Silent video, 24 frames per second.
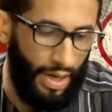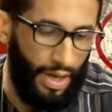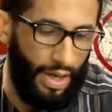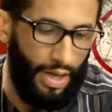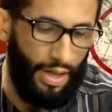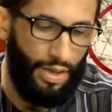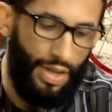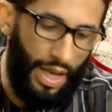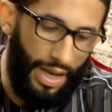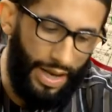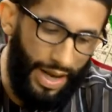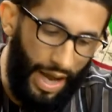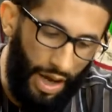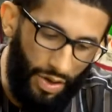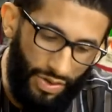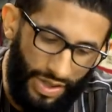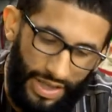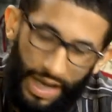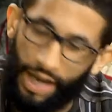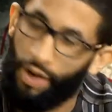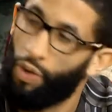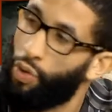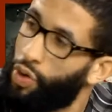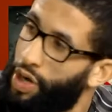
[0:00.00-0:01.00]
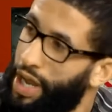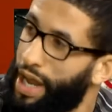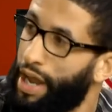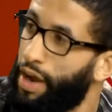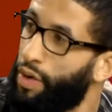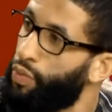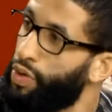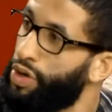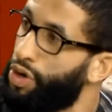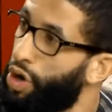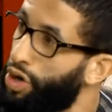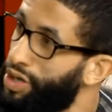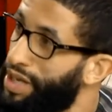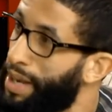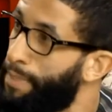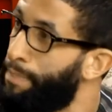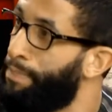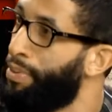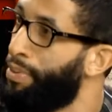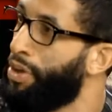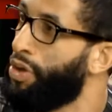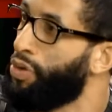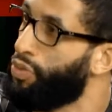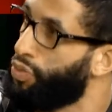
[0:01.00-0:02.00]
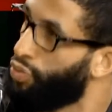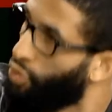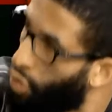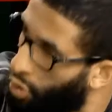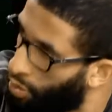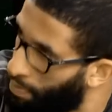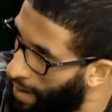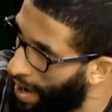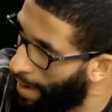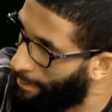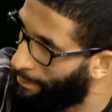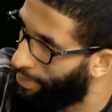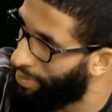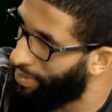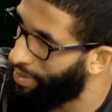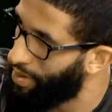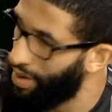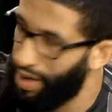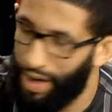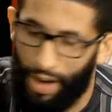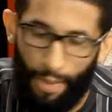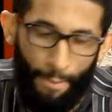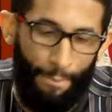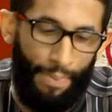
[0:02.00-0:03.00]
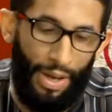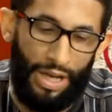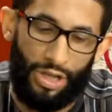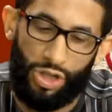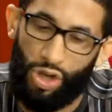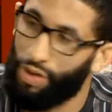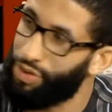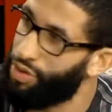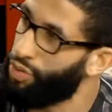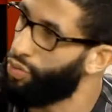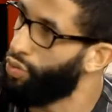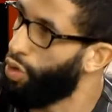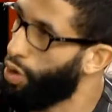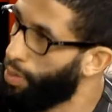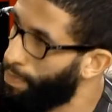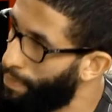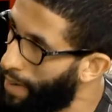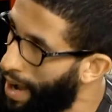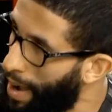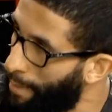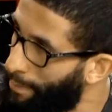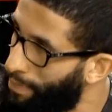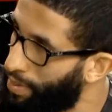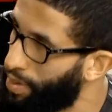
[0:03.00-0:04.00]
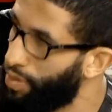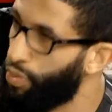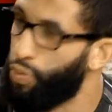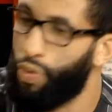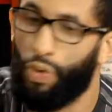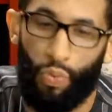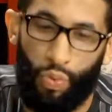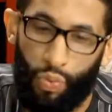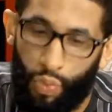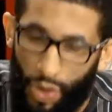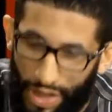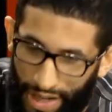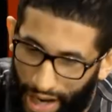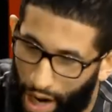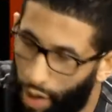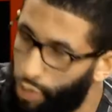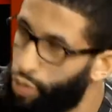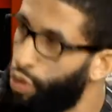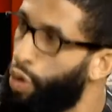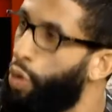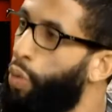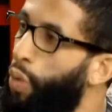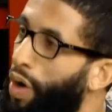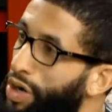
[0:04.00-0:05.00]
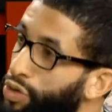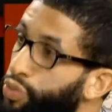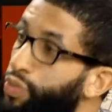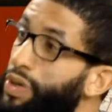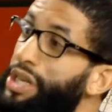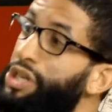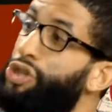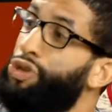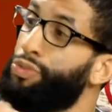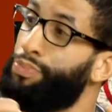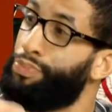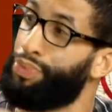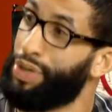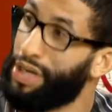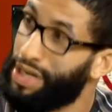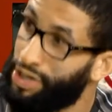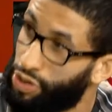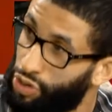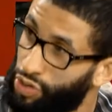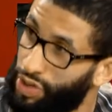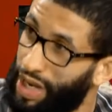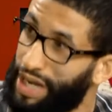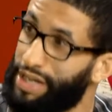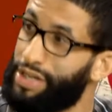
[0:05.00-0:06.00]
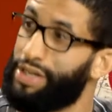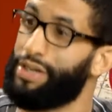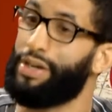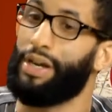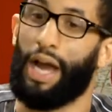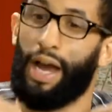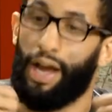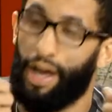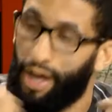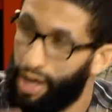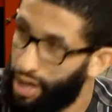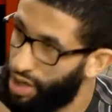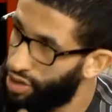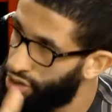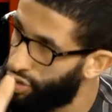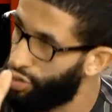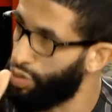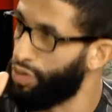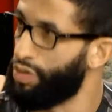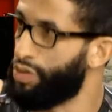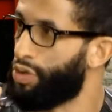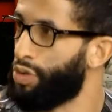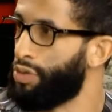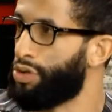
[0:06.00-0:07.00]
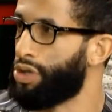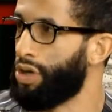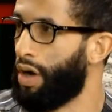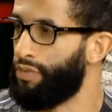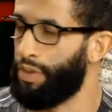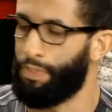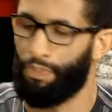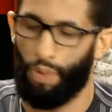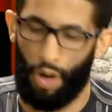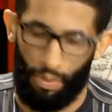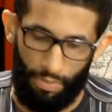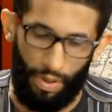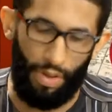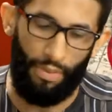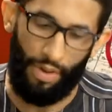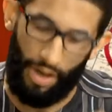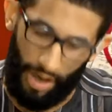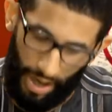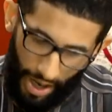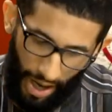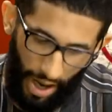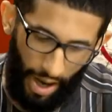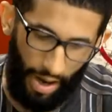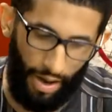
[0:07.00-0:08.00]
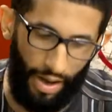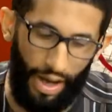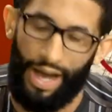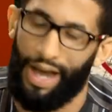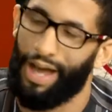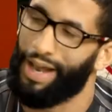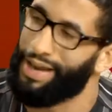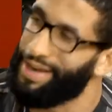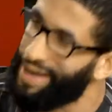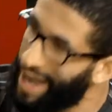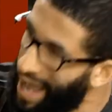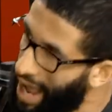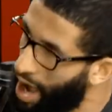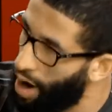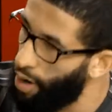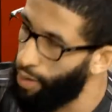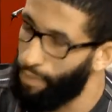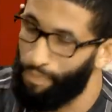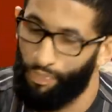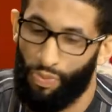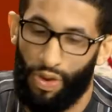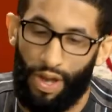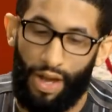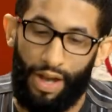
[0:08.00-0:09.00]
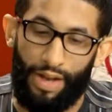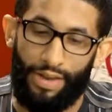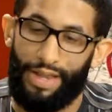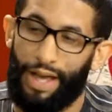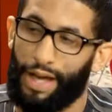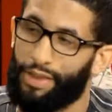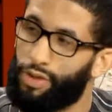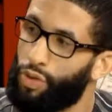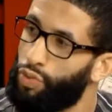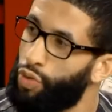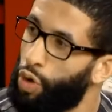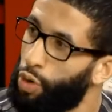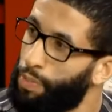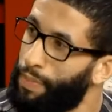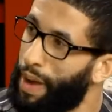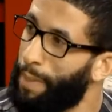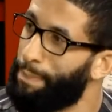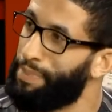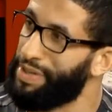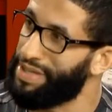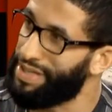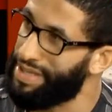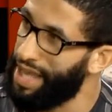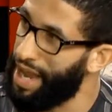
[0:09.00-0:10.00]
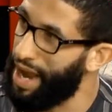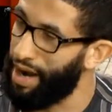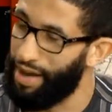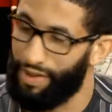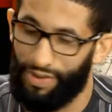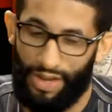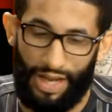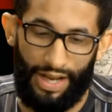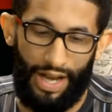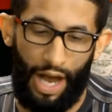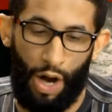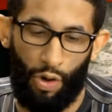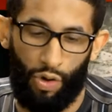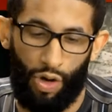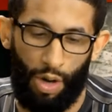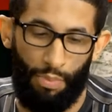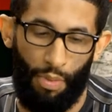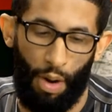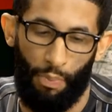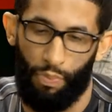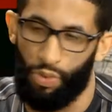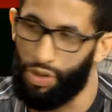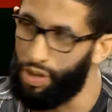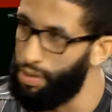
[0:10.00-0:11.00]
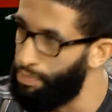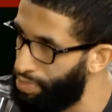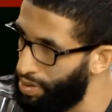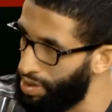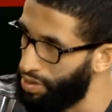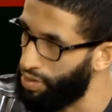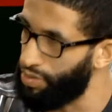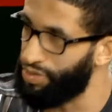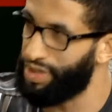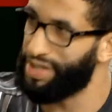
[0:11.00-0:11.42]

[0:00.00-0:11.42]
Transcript: They now said, okay, we don't they build roadmap. Based on the roadmap, we, we now know what we need to bring into Nigeria mm-hmm. to, to solve the problem. Mm-hmm. uh-huh. Now that the roadmap is there, they now come up with the bill.